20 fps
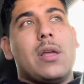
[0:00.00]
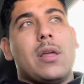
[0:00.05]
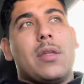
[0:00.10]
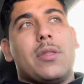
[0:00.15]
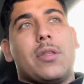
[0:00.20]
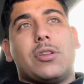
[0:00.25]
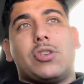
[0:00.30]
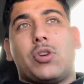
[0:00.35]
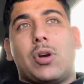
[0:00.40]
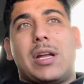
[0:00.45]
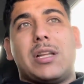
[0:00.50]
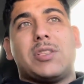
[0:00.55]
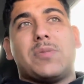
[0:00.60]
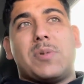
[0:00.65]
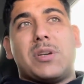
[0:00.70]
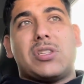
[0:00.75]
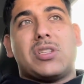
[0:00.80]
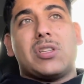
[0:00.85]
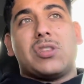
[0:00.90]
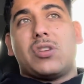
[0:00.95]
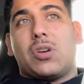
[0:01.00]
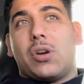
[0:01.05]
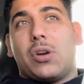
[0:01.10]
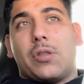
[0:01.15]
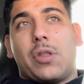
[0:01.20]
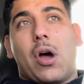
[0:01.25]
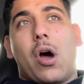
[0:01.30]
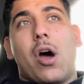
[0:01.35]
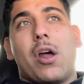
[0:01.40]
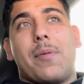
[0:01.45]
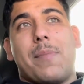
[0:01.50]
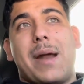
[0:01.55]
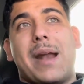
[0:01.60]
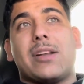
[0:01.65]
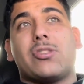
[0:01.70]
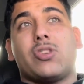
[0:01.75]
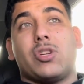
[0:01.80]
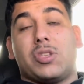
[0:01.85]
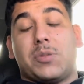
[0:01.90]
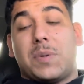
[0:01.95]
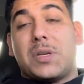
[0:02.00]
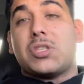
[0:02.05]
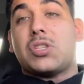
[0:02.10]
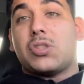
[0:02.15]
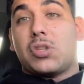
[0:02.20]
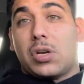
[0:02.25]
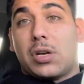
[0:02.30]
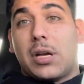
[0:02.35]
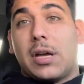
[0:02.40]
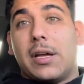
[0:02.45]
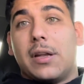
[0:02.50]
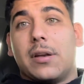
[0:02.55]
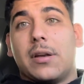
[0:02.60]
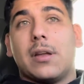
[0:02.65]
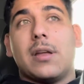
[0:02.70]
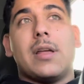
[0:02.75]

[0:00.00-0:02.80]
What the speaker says: the automatic transmissions are good.